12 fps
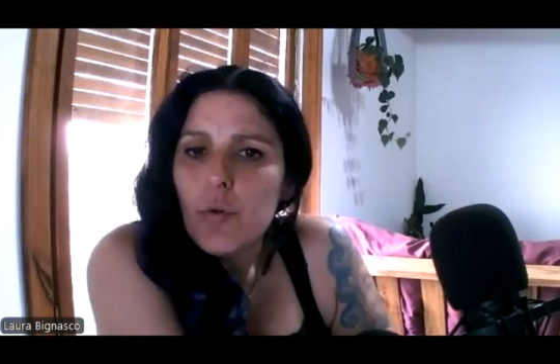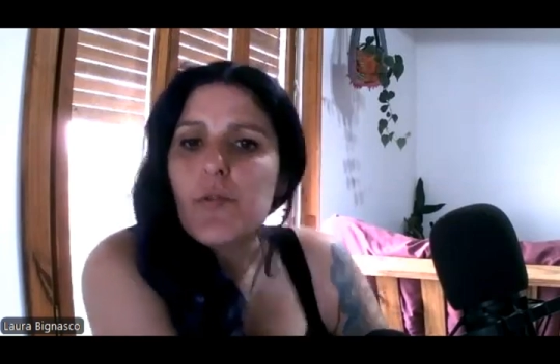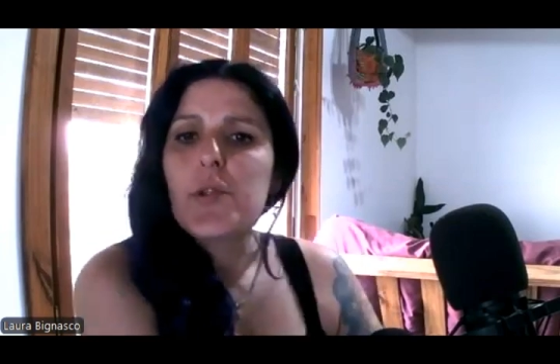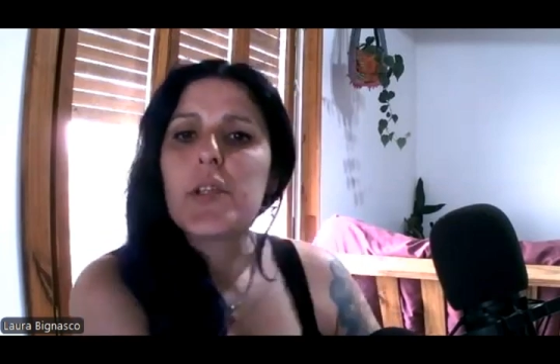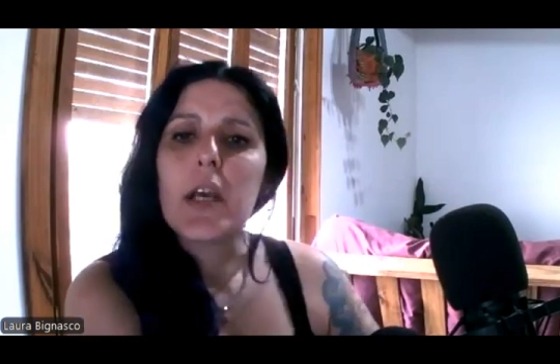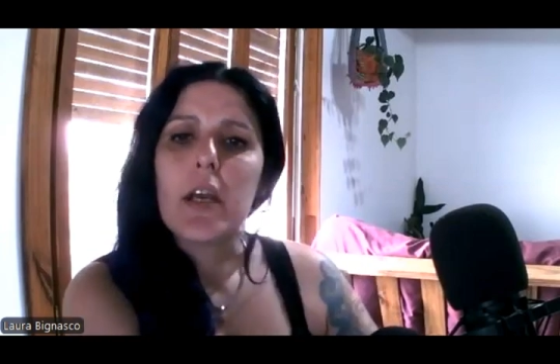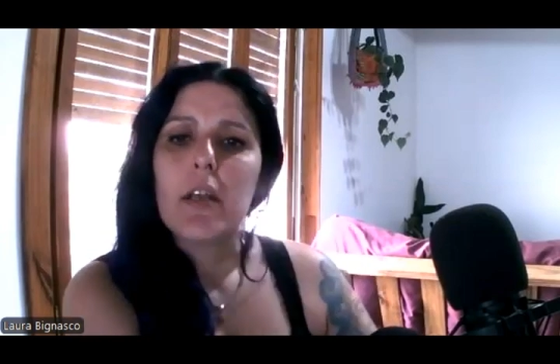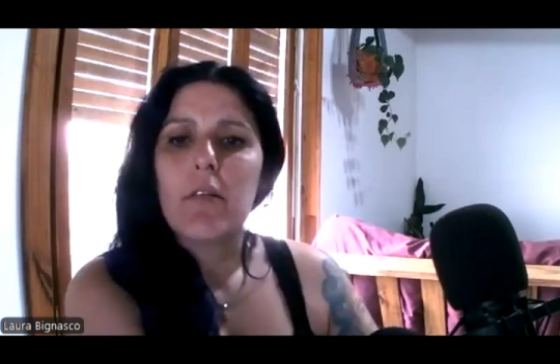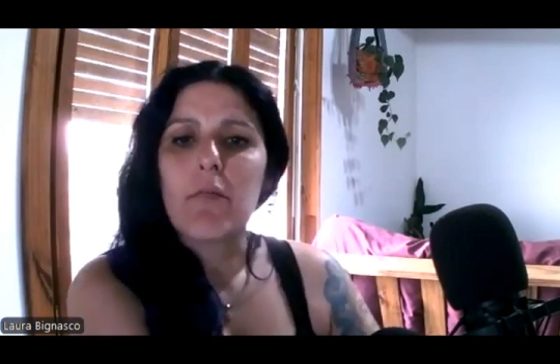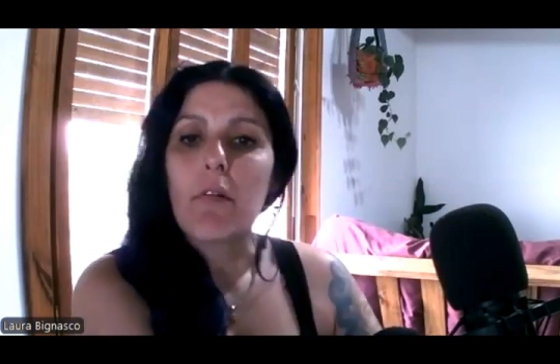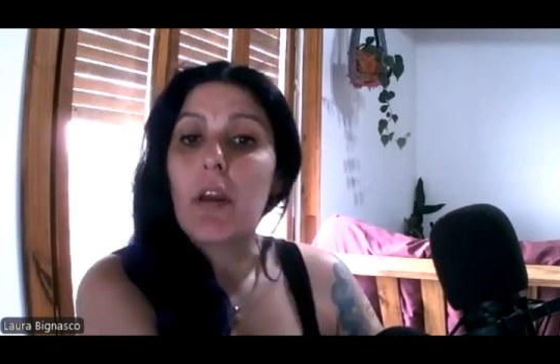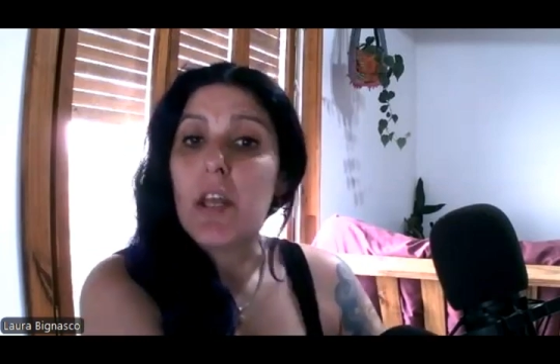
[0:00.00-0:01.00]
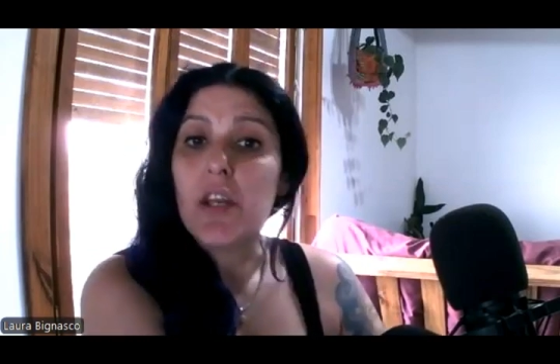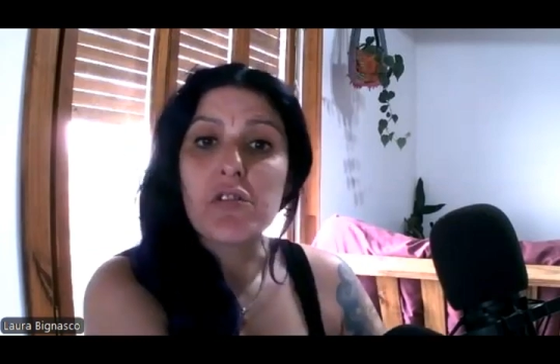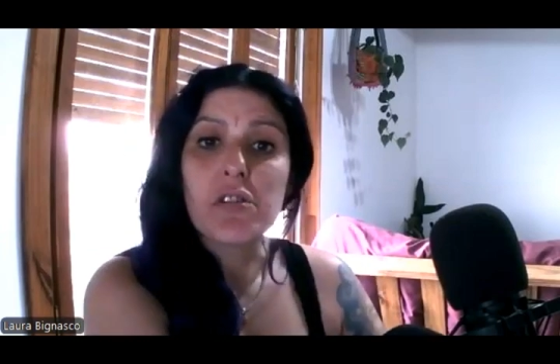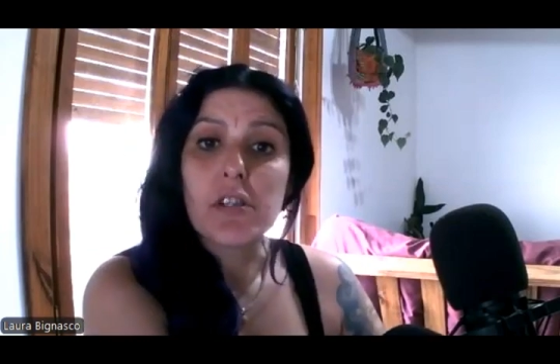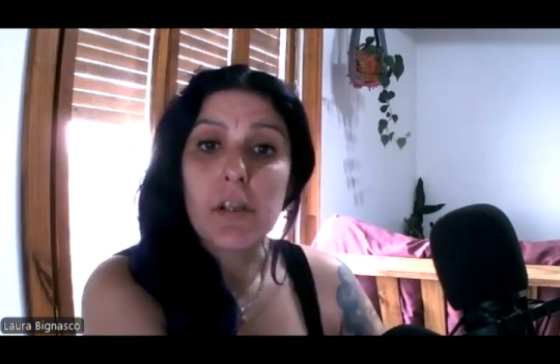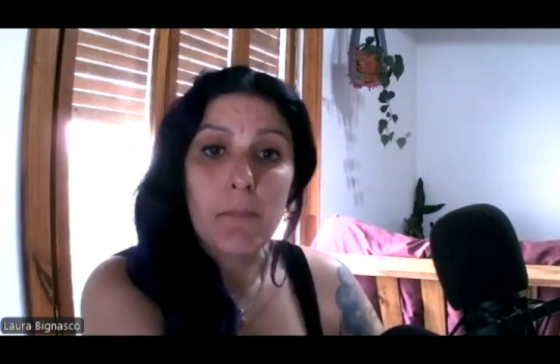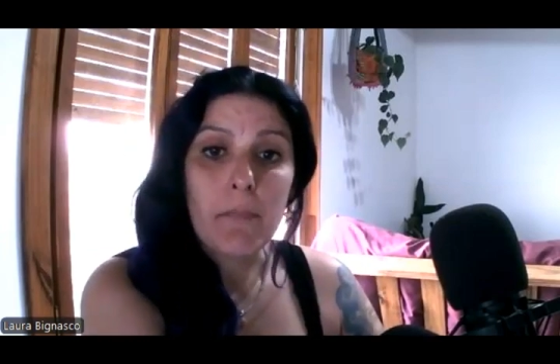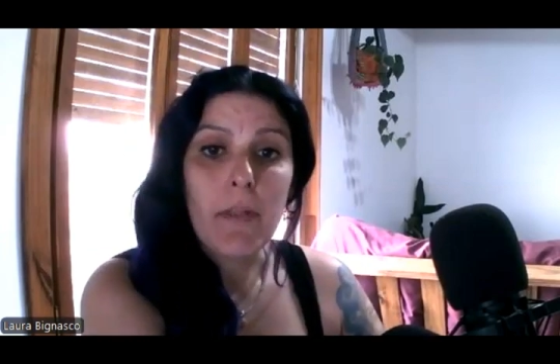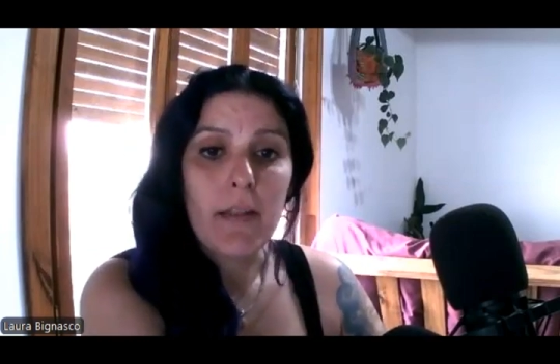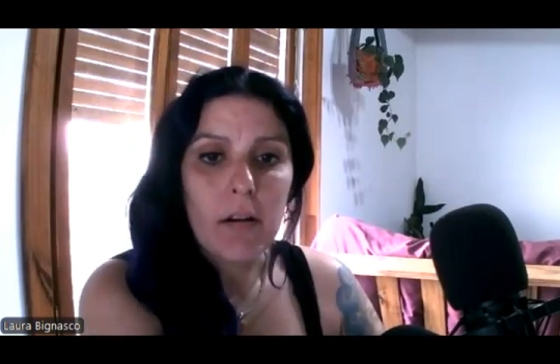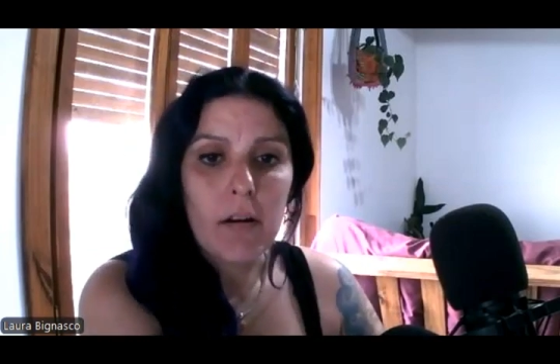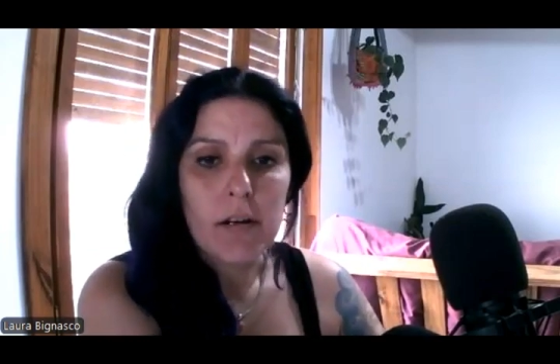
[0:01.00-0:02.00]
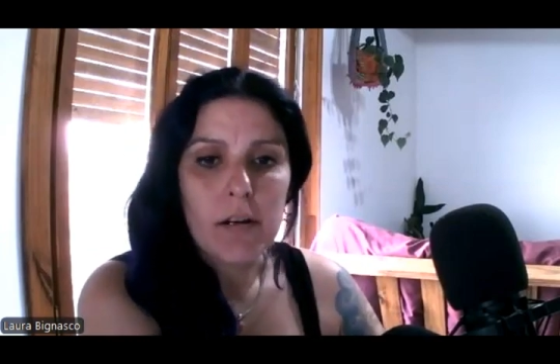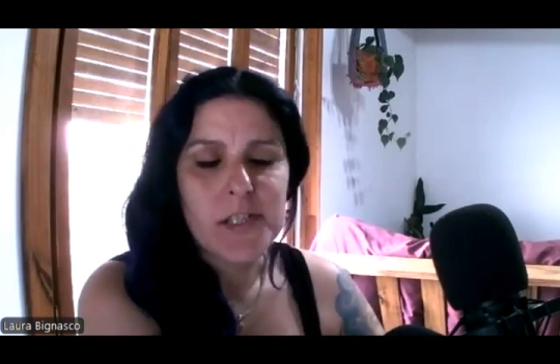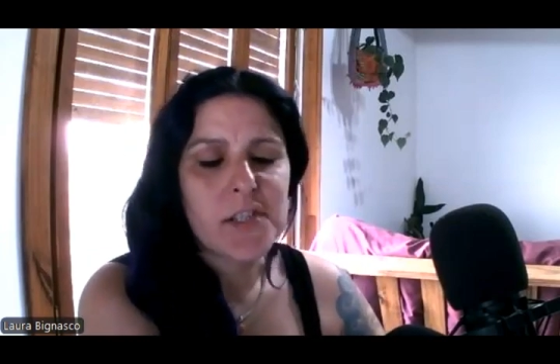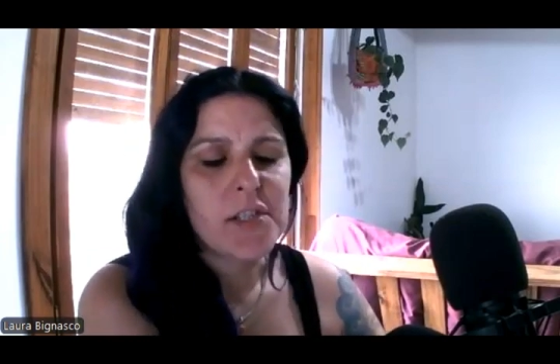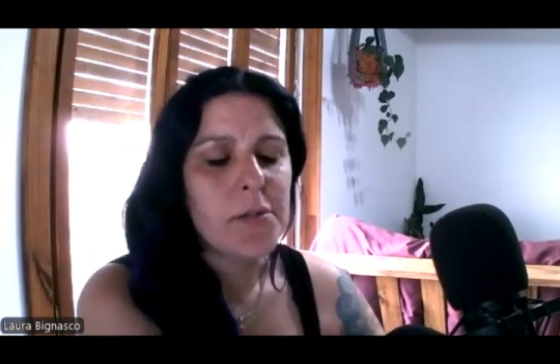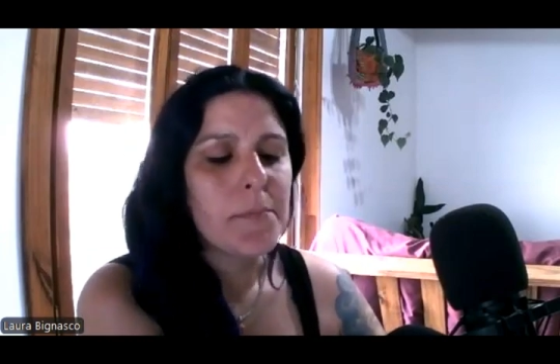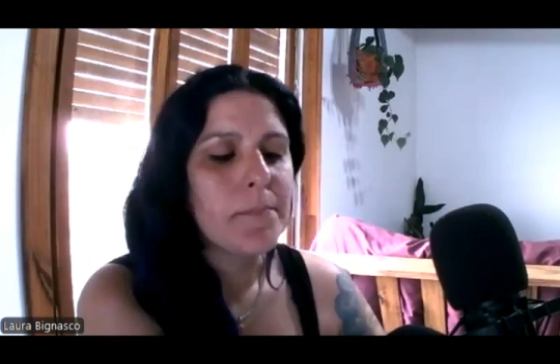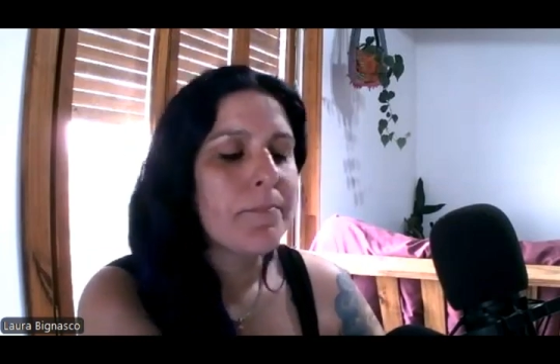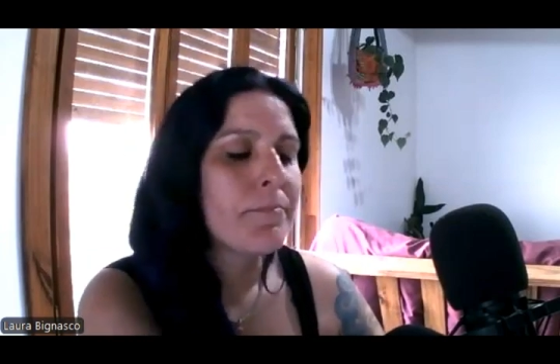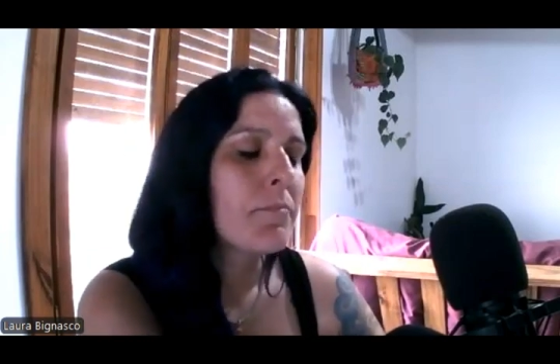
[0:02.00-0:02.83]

to stay in a relationship that hurts you.